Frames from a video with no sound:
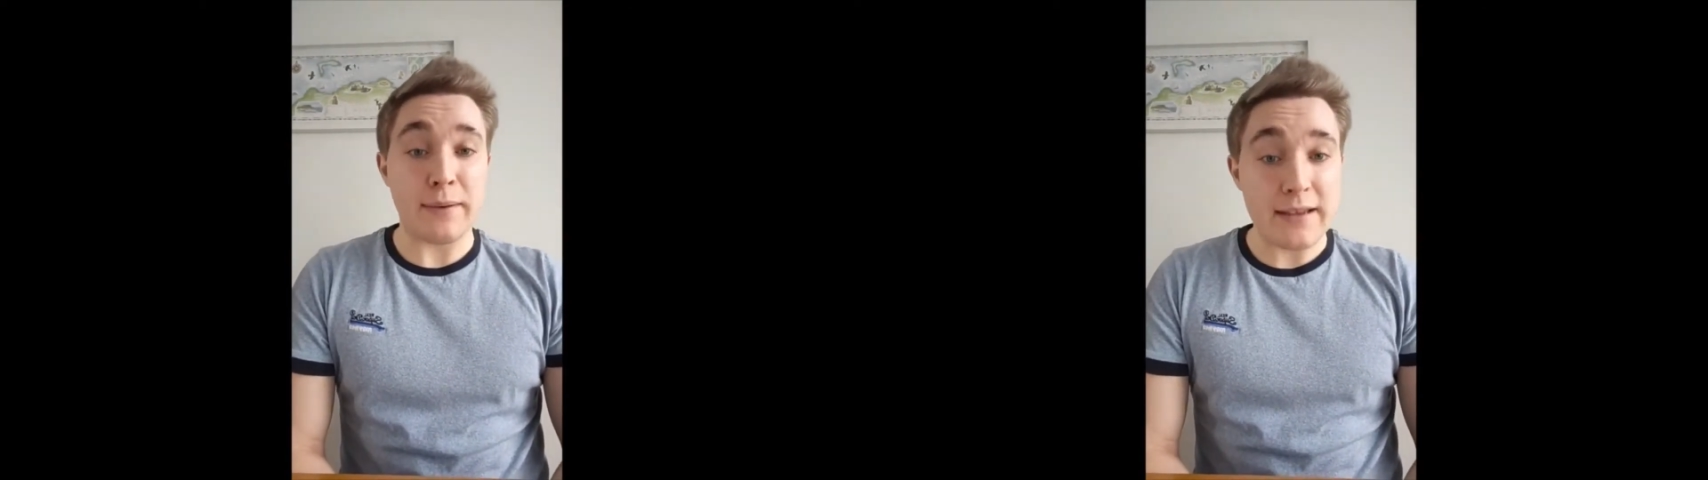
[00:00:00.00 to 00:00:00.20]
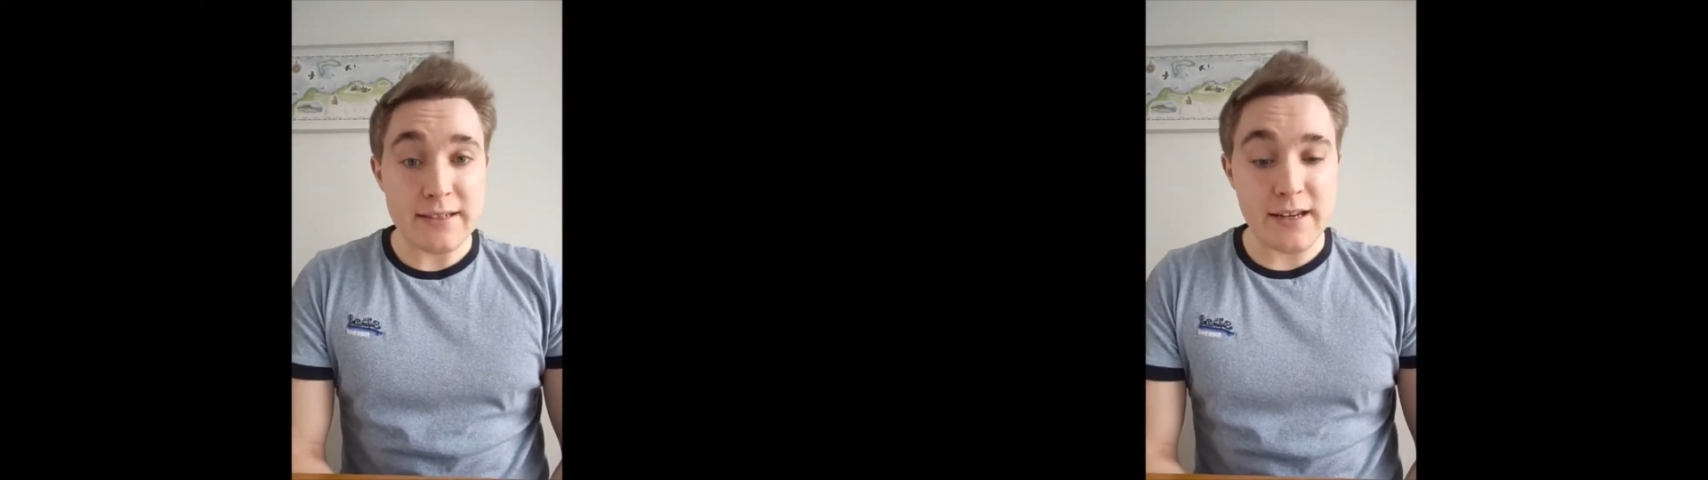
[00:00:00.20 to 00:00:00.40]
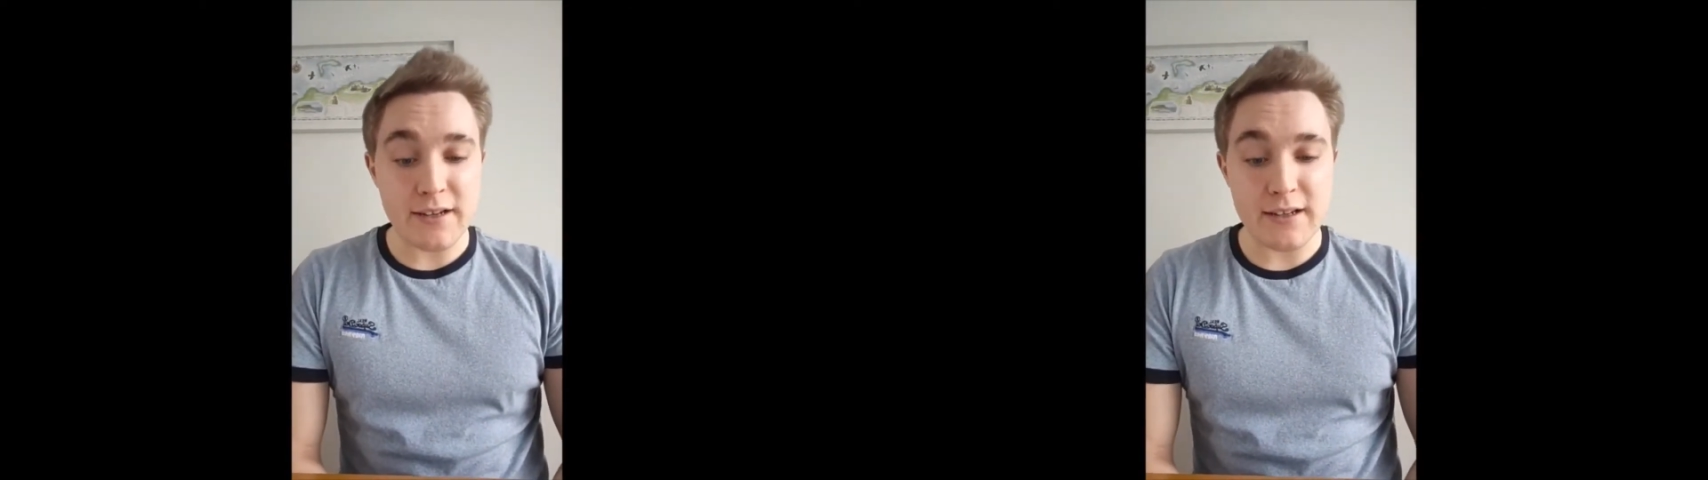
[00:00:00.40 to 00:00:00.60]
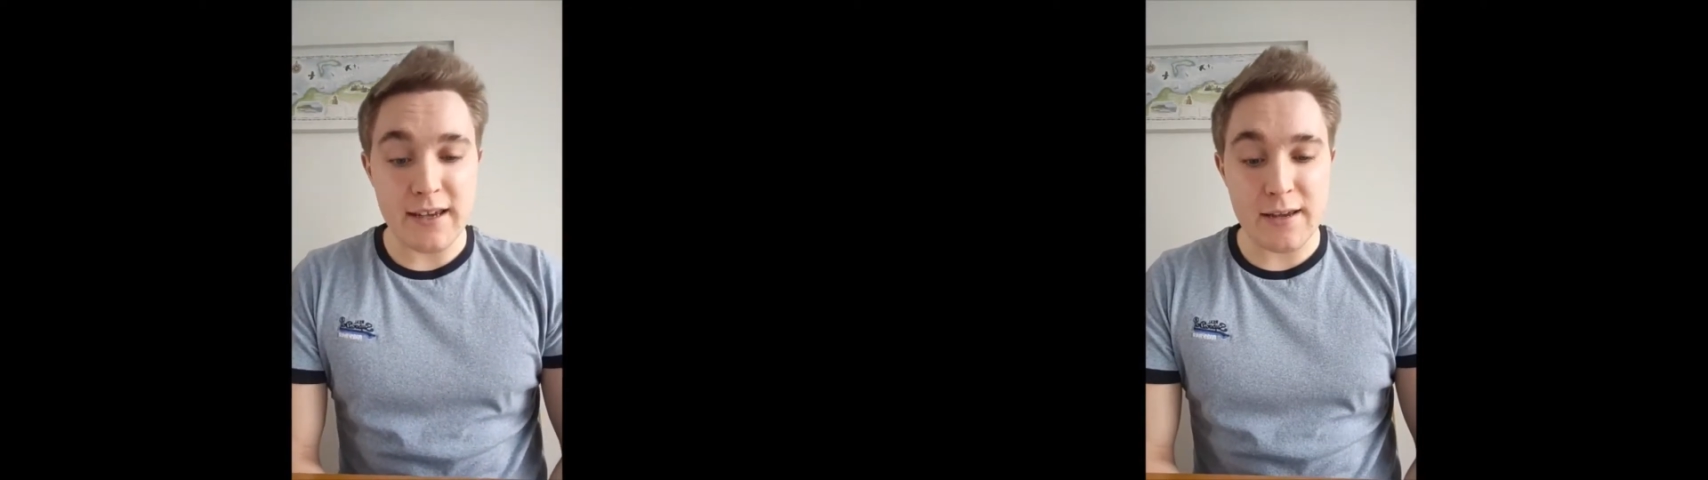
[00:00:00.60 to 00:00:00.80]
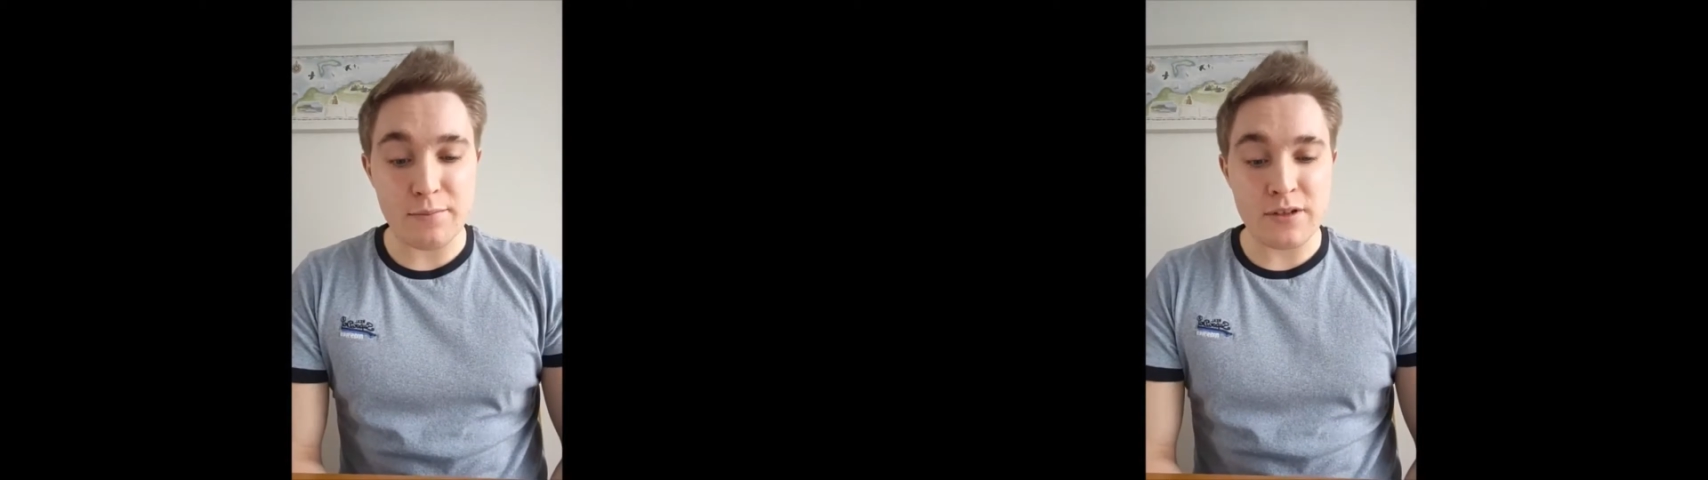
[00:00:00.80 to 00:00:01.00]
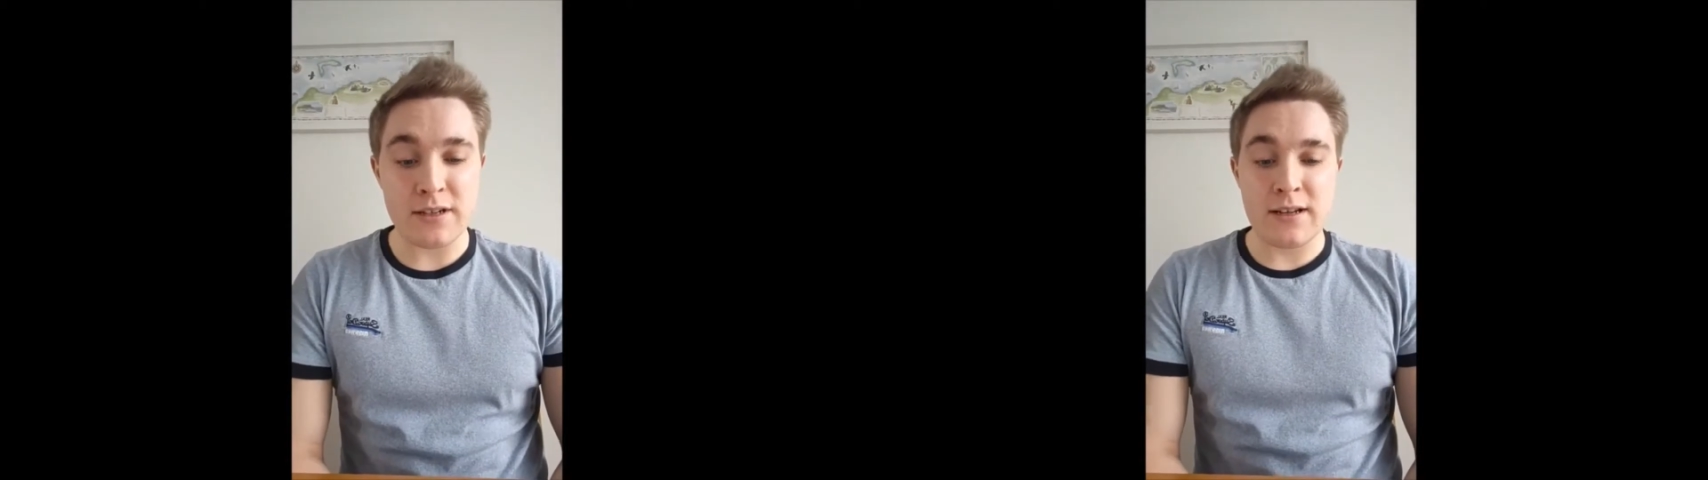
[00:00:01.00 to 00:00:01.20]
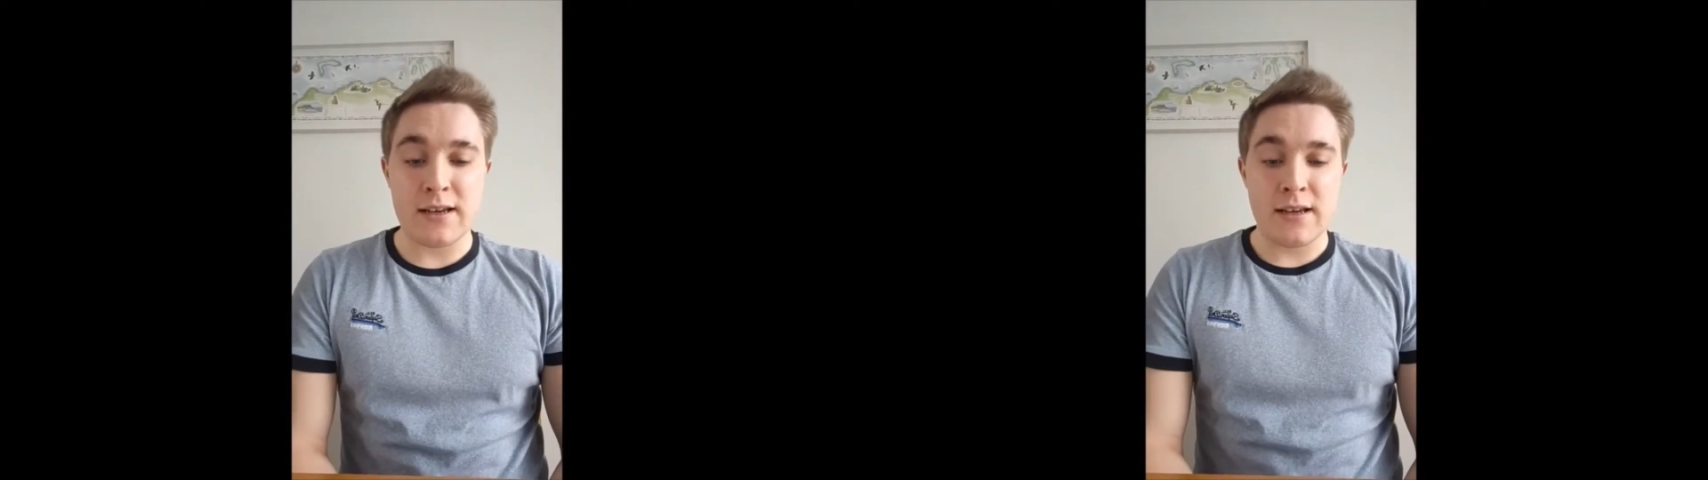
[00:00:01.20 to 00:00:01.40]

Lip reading: PlayStation games.